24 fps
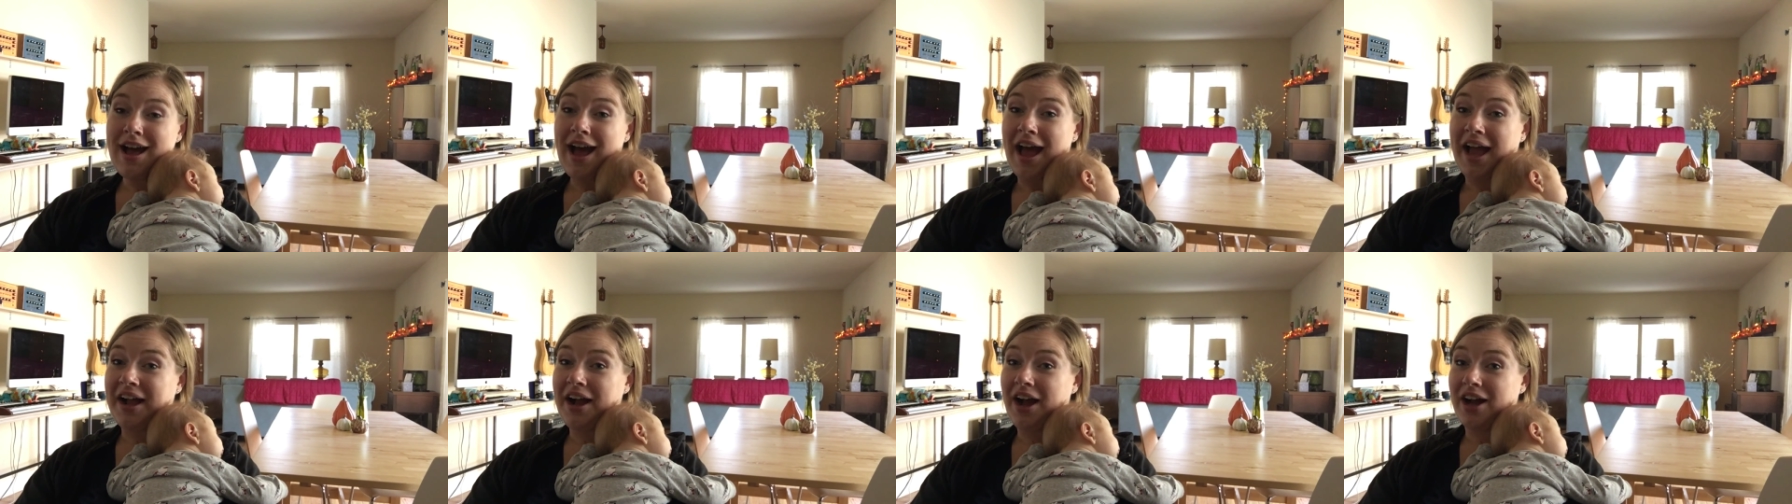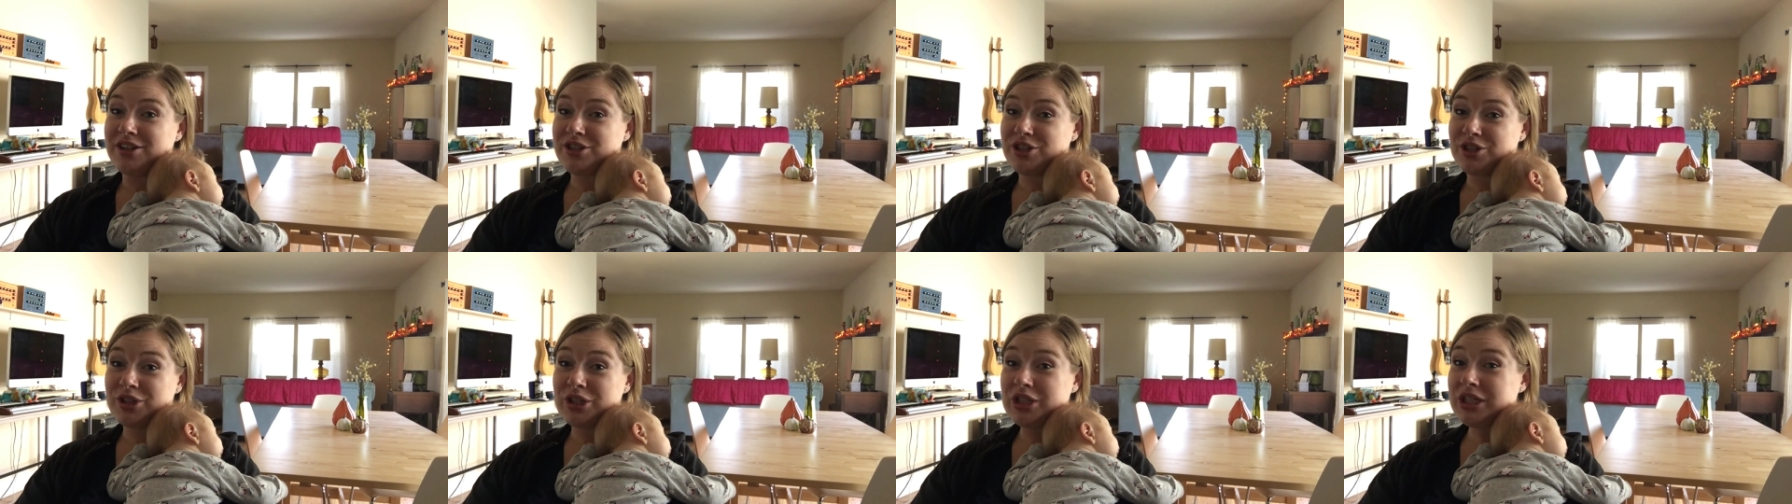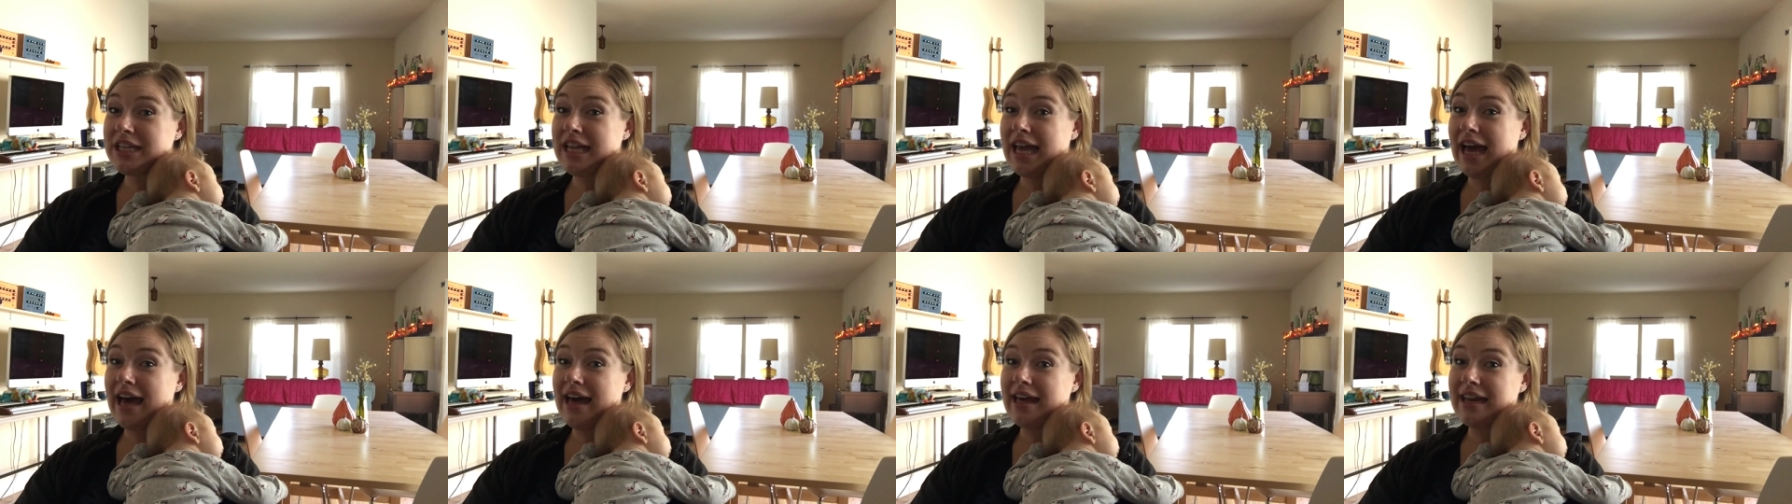I got to
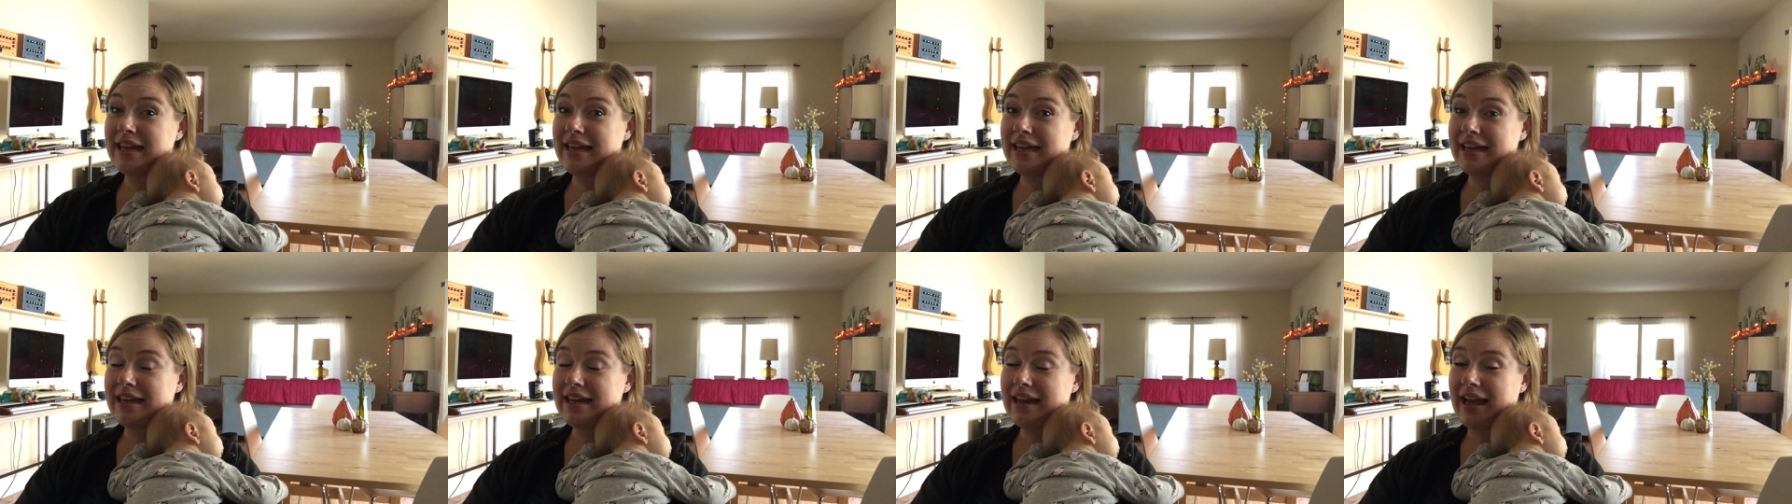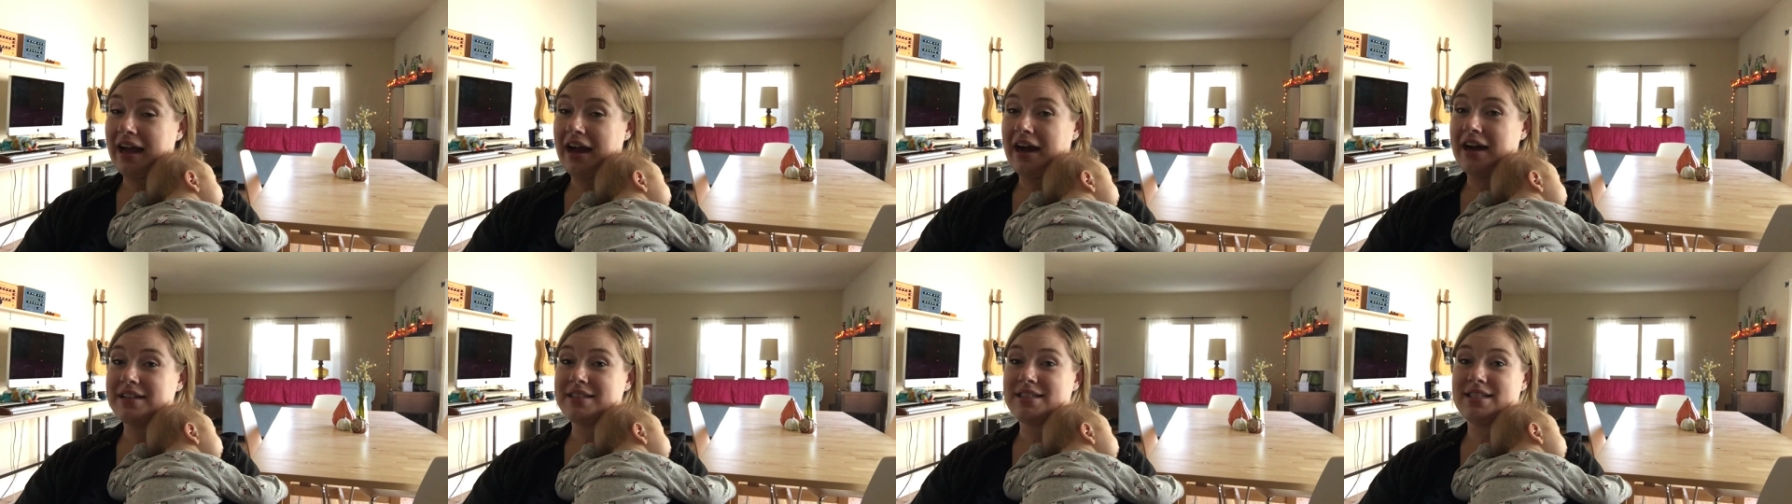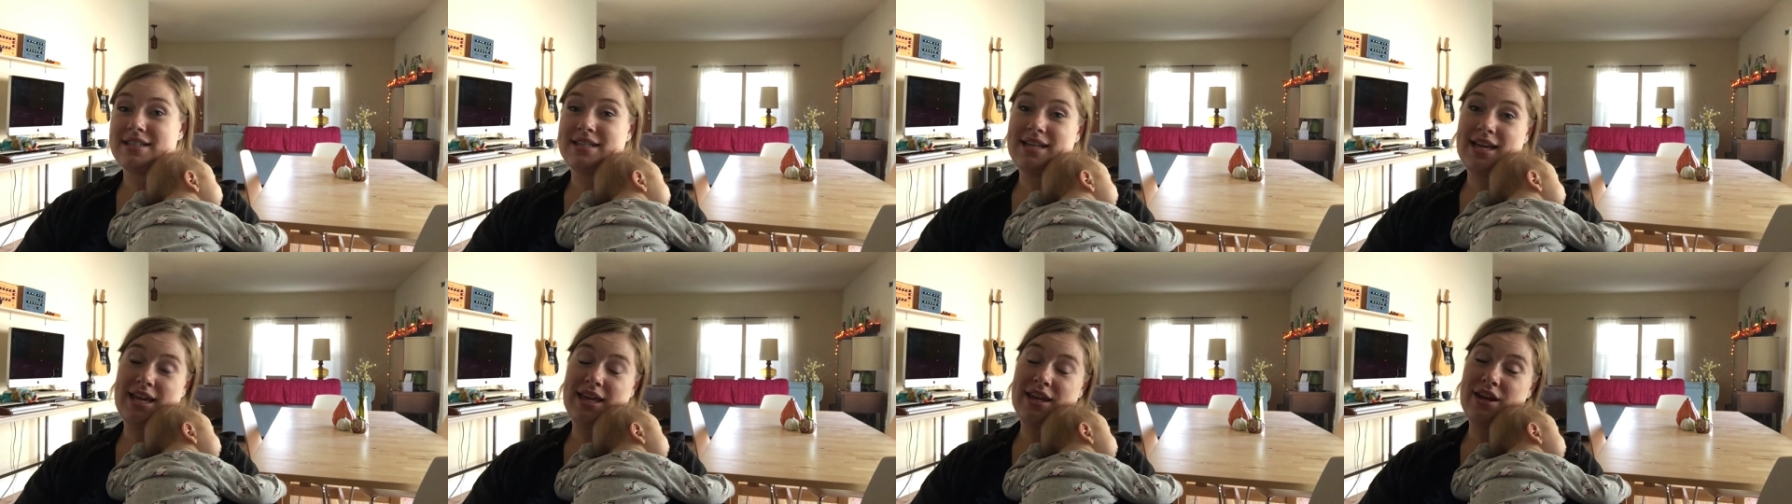look at it. I got to
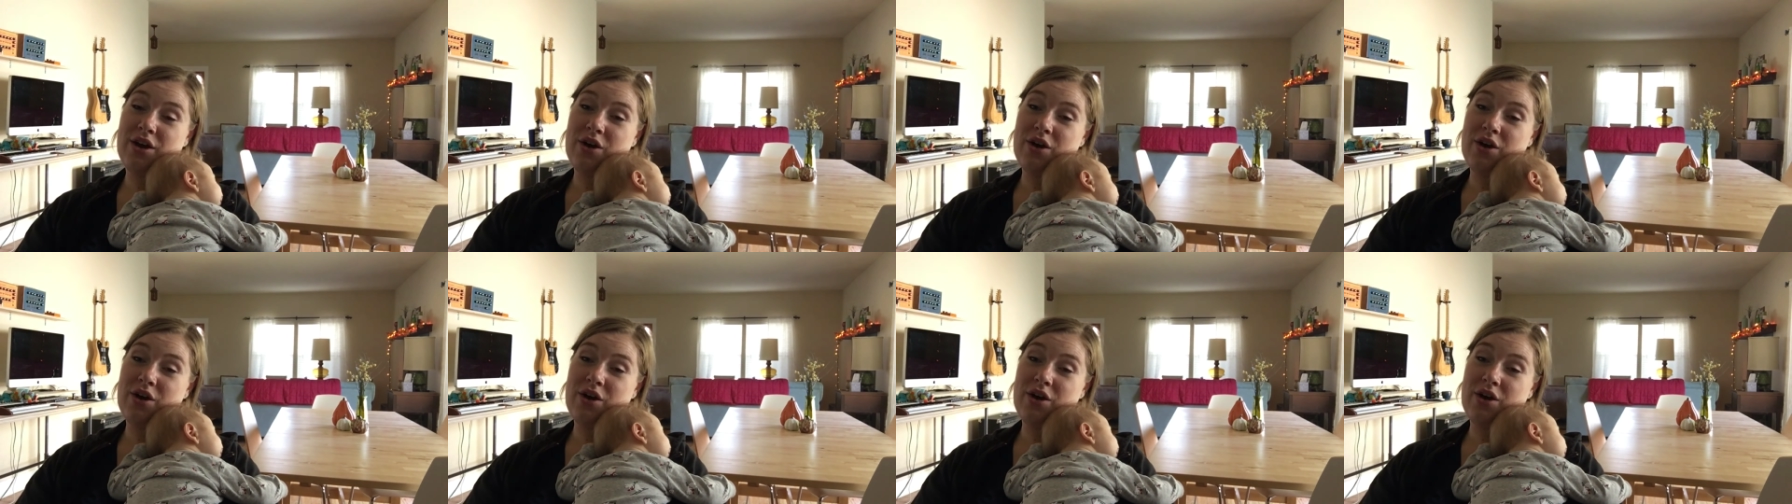take it